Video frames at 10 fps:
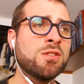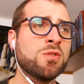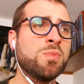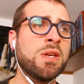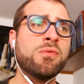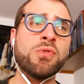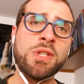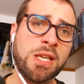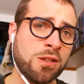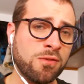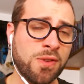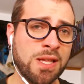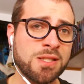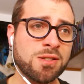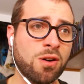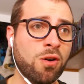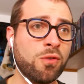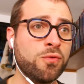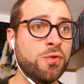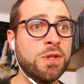to be fully convinced or
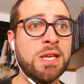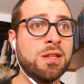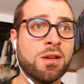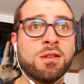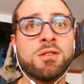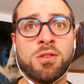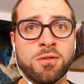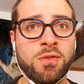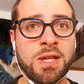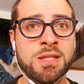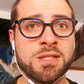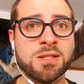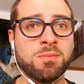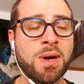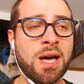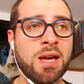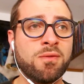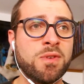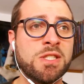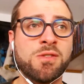fully not convinced by
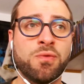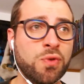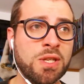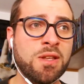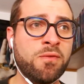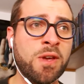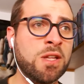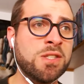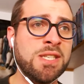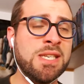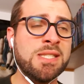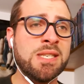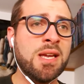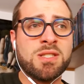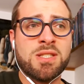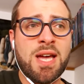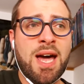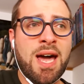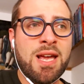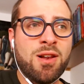these three difficulties. So
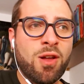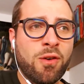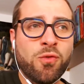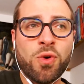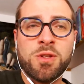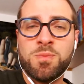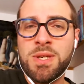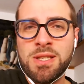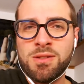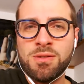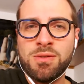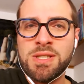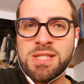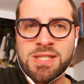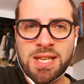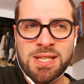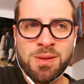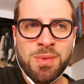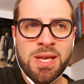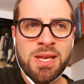I love what P2 is
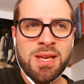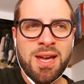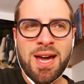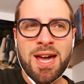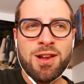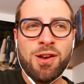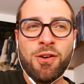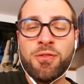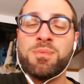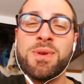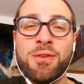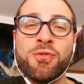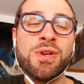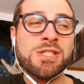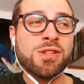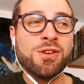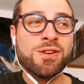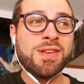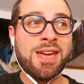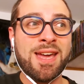sending me. I love P3's
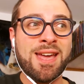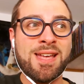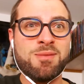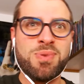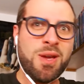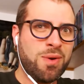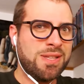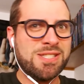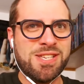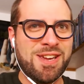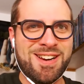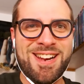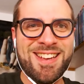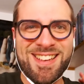look, and P1 is here.